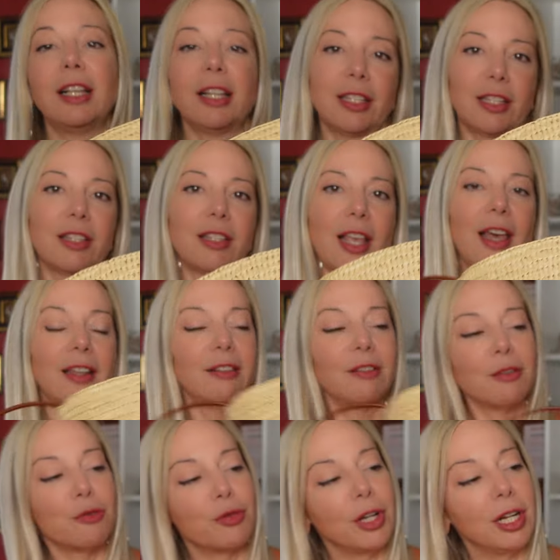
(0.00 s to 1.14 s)
Sezane,
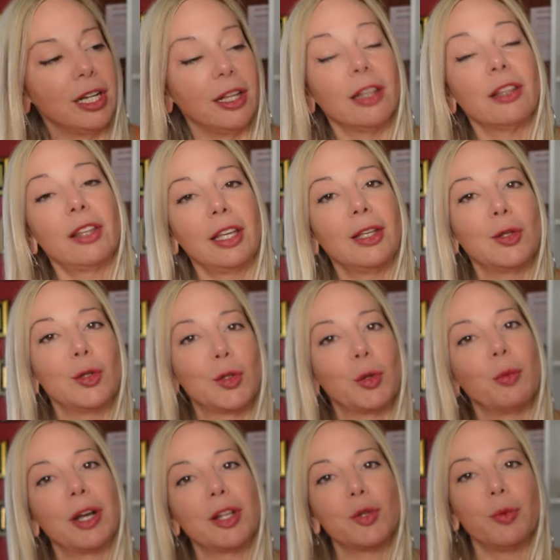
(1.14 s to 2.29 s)
really thank you so
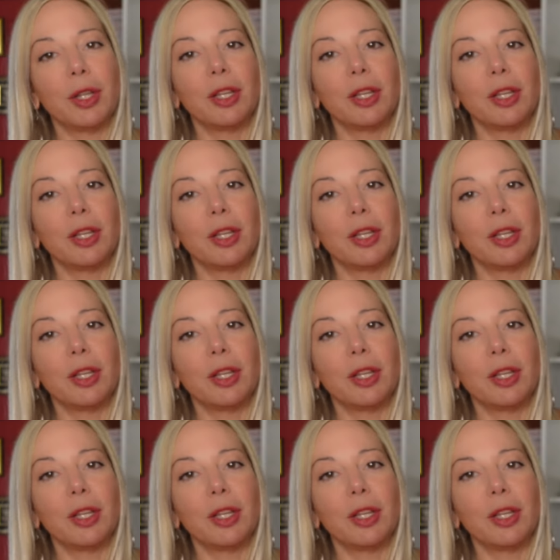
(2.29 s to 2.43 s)
much,